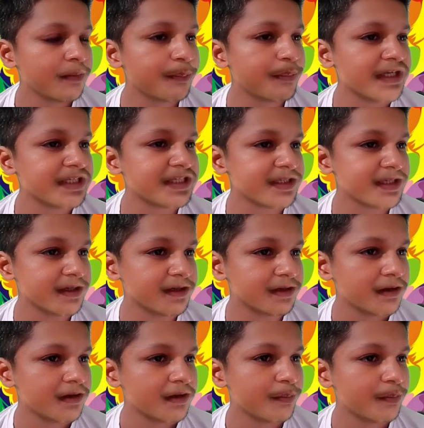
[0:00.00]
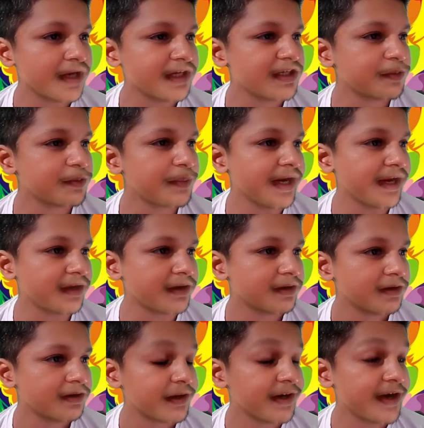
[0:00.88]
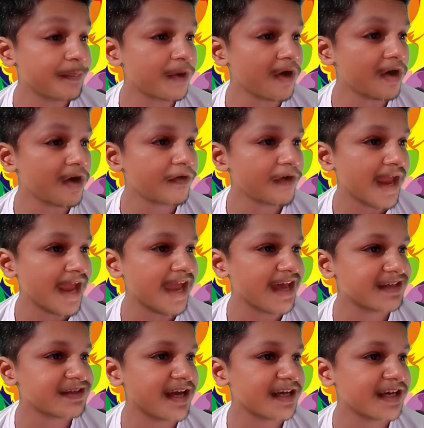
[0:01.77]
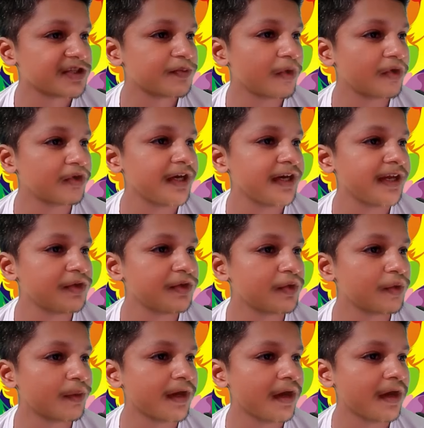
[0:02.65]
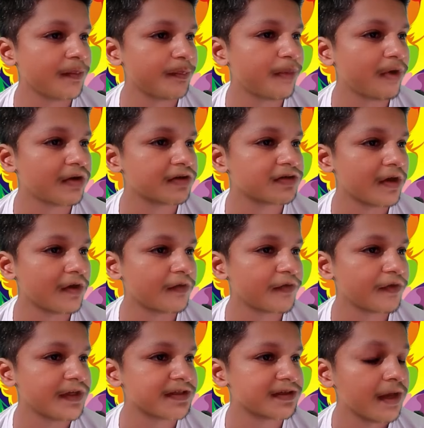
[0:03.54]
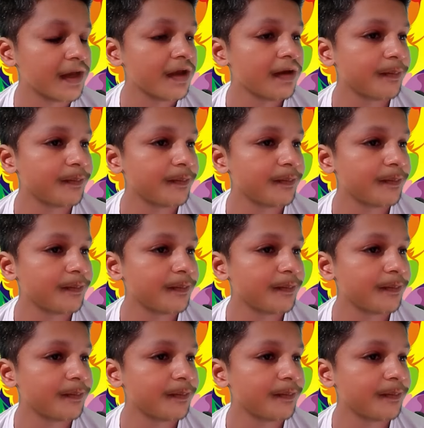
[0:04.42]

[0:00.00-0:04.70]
budgeted Point Break ripoff has exploded into a box office